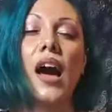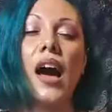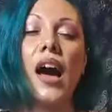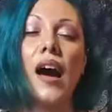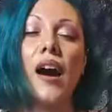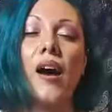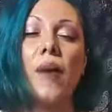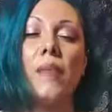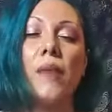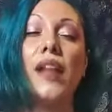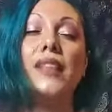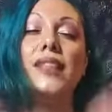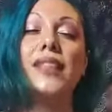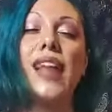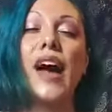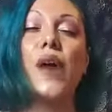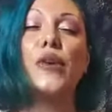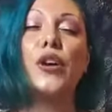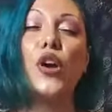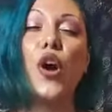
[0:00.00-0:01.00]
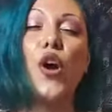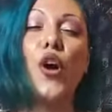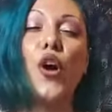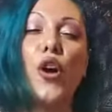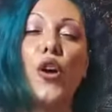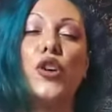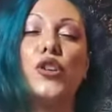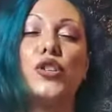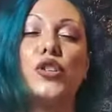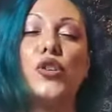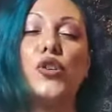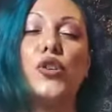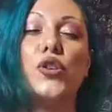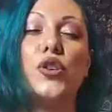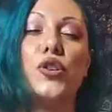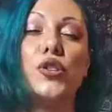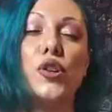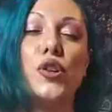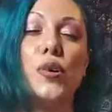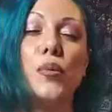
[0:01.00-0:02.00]
allowing her
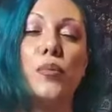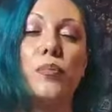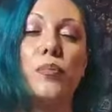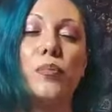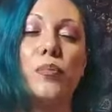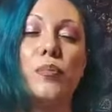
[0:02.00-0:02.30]
to